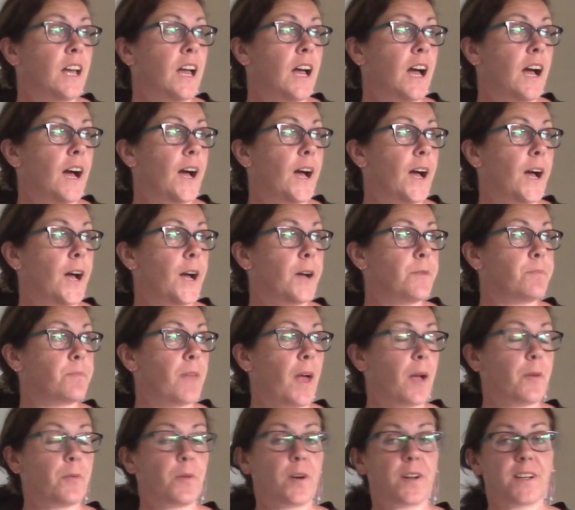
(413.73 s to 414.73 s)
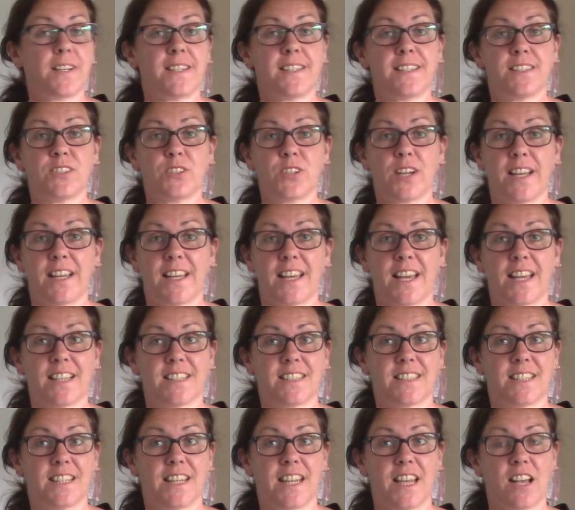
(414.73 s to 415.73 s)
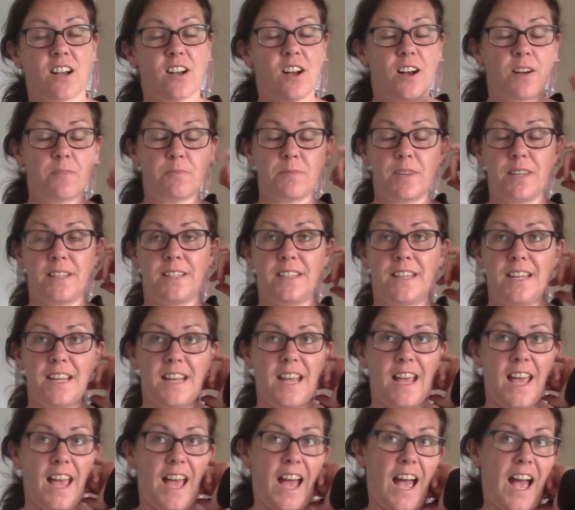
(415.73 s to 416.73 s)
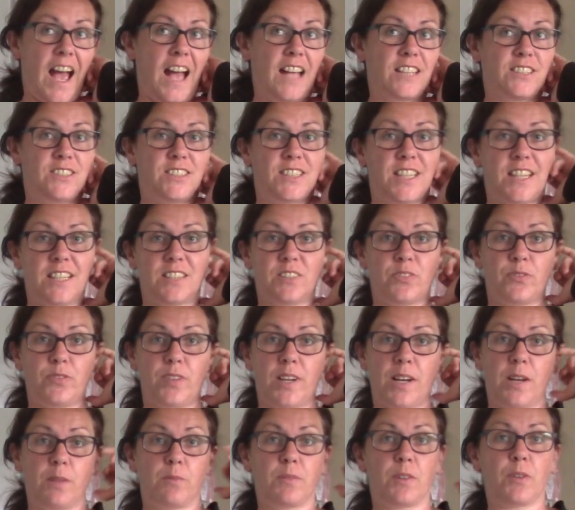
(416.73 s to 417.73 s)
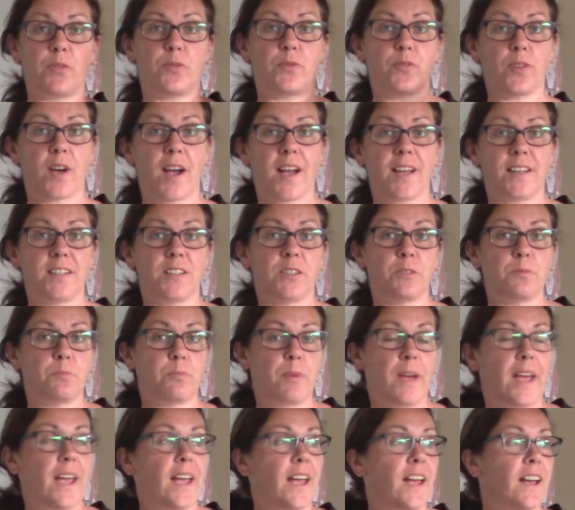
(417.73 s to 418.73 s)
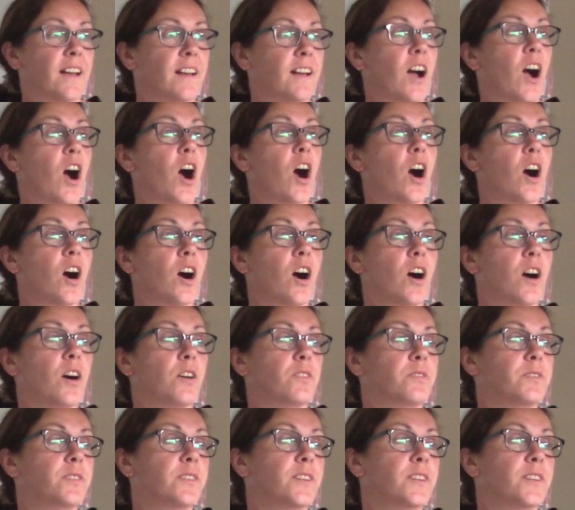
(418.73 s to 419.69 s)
I wanted to try and get to the allotment and just film the final bit of